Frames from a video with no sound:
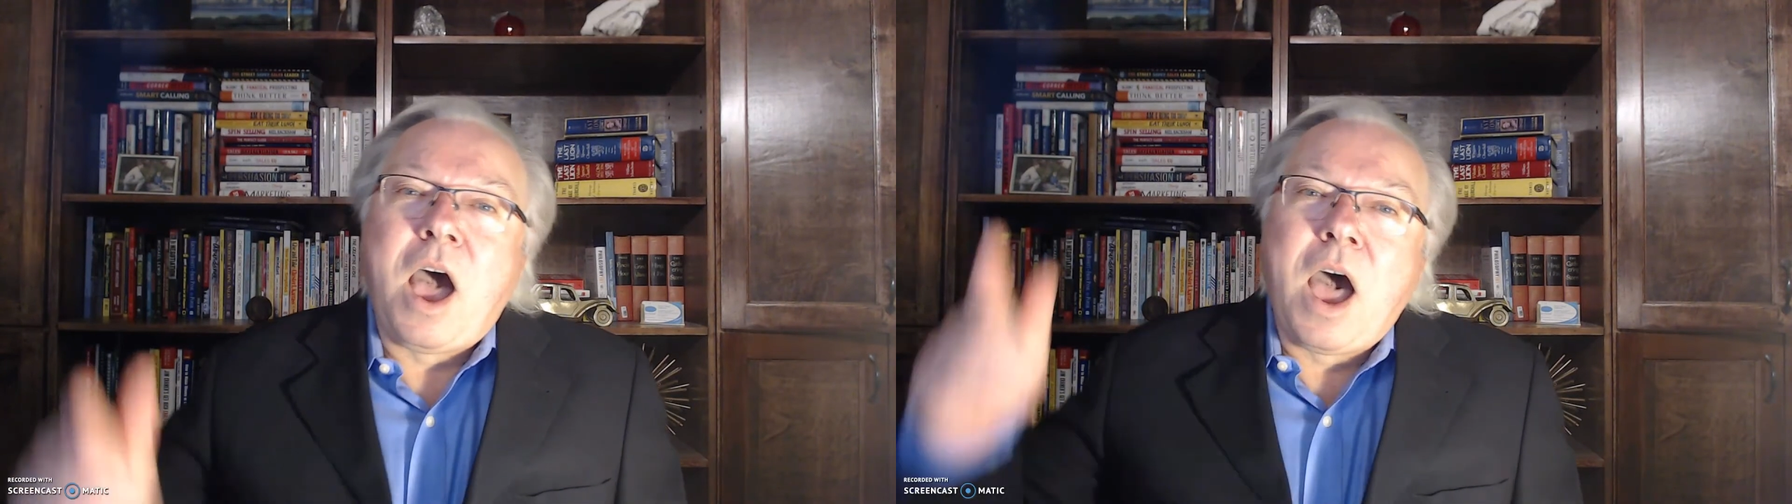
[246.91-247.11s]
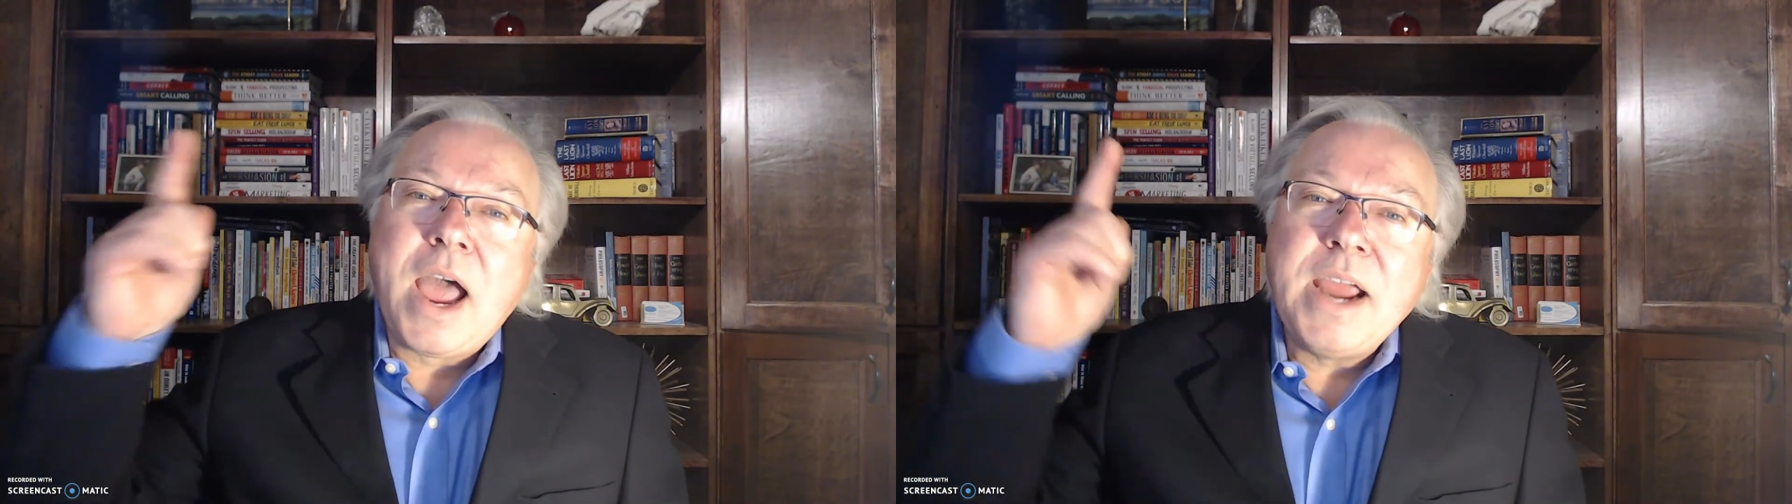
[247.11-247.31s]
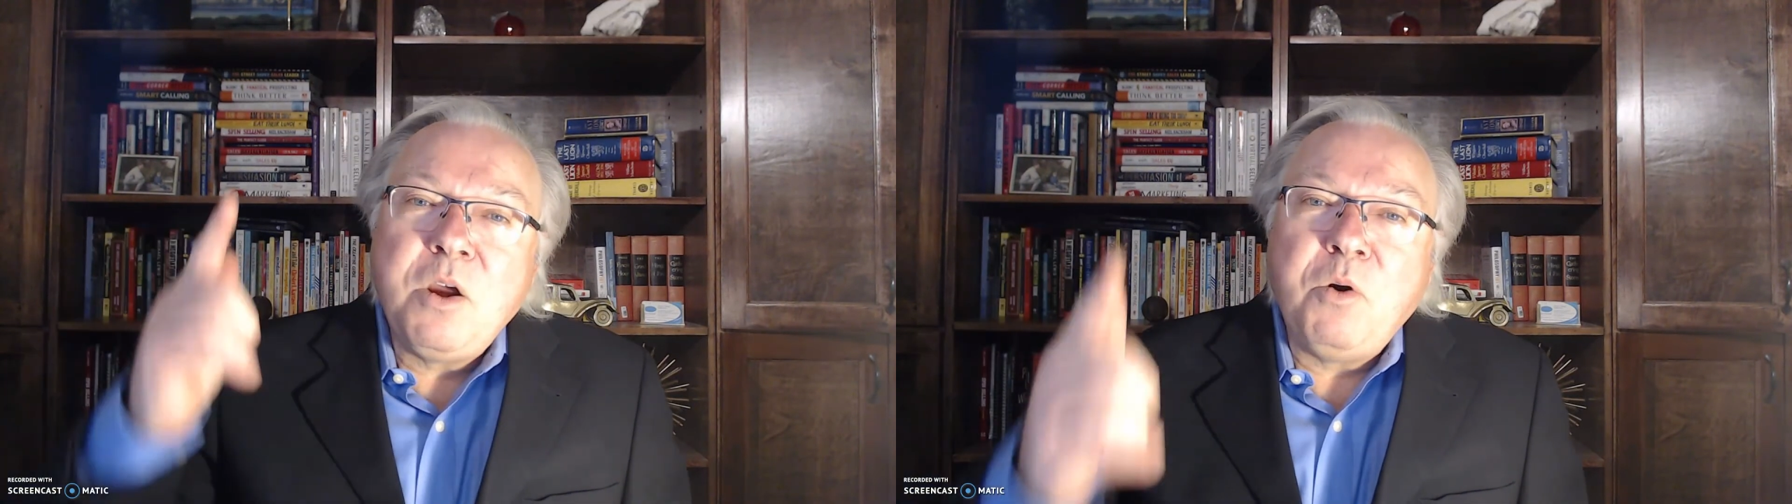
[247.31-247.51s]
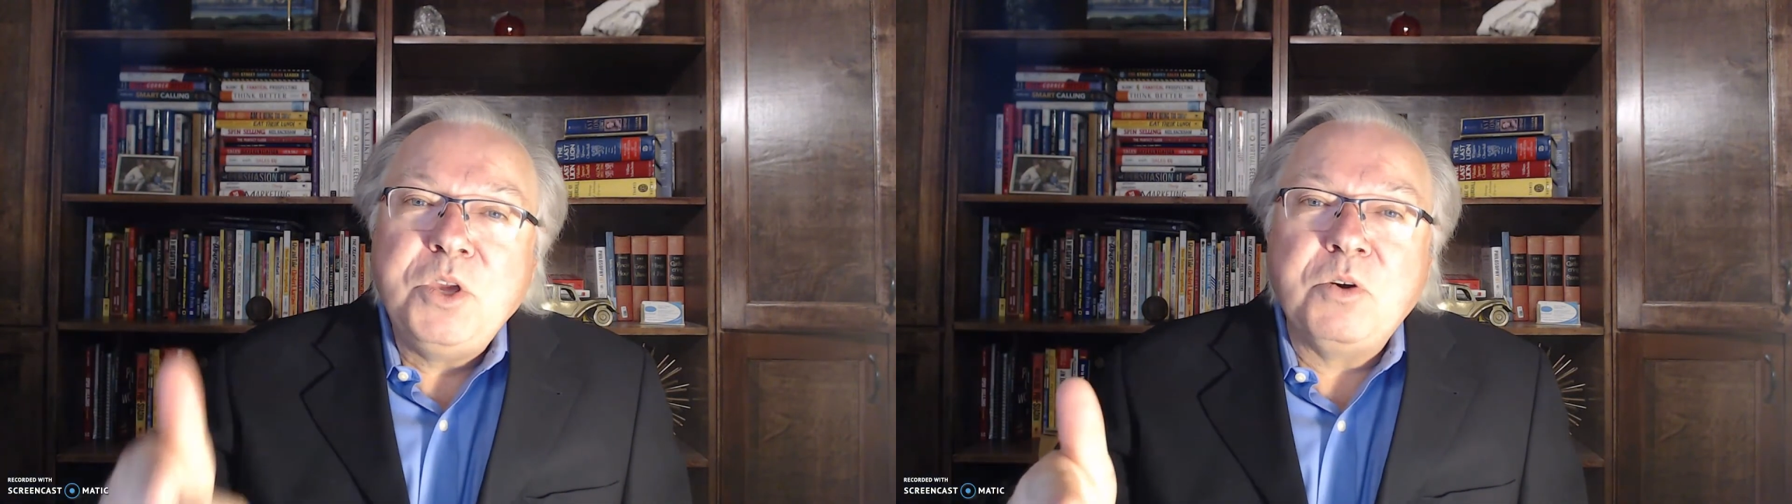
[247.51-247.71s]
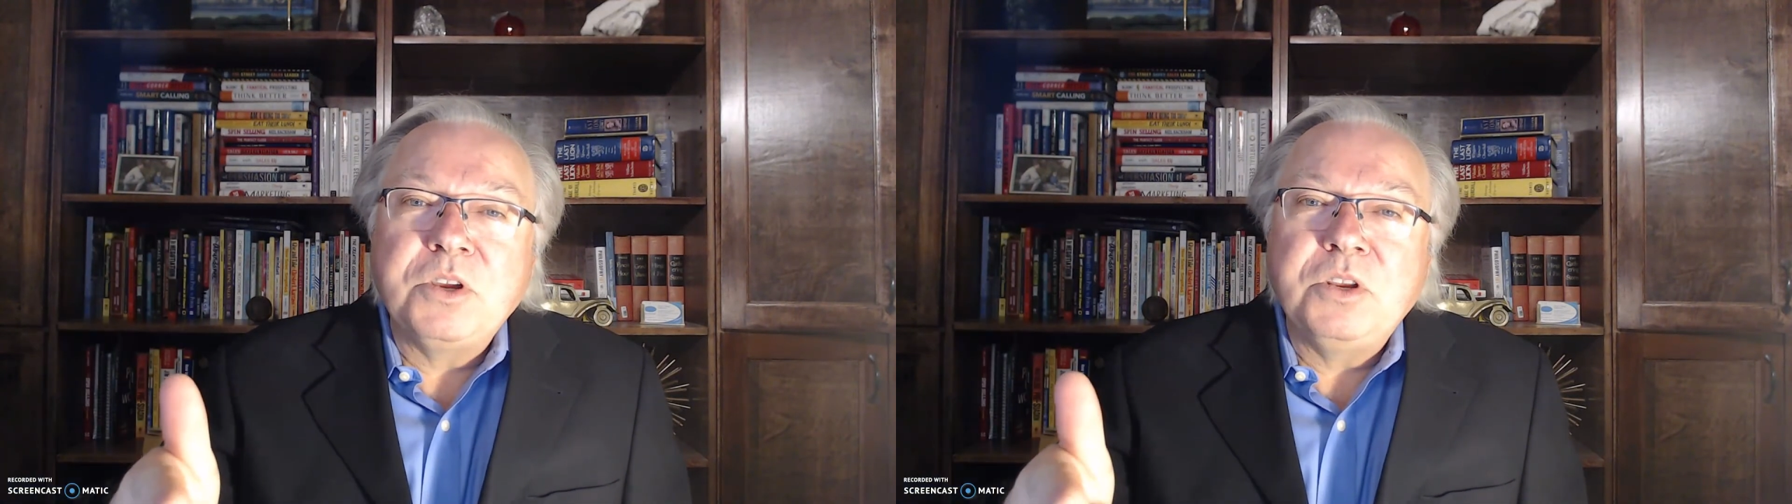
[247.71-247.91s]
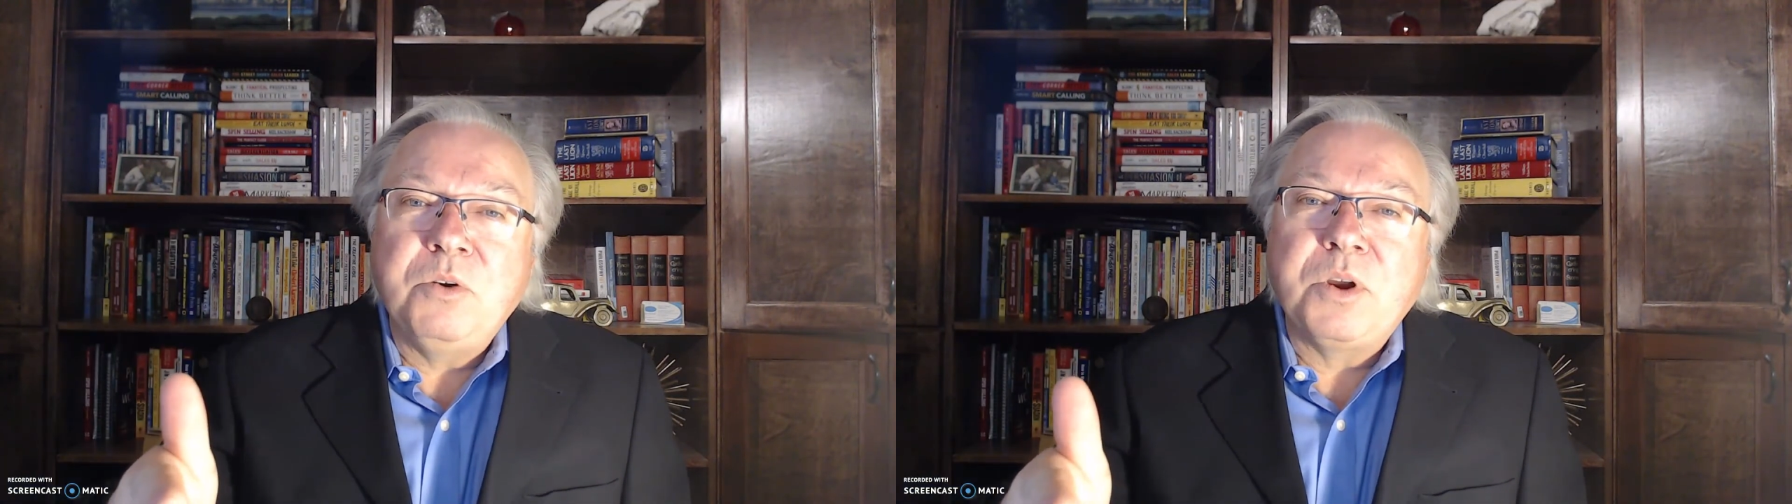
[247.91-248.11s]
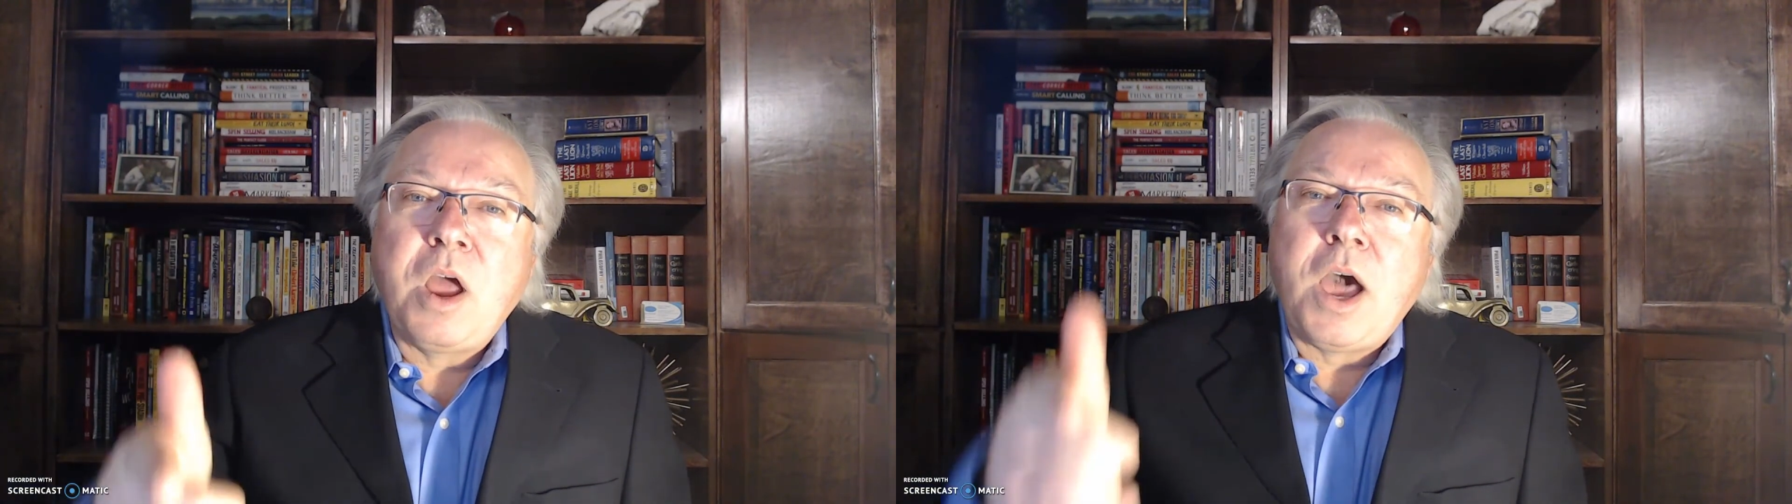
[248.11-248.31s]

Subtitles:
I know you can do it.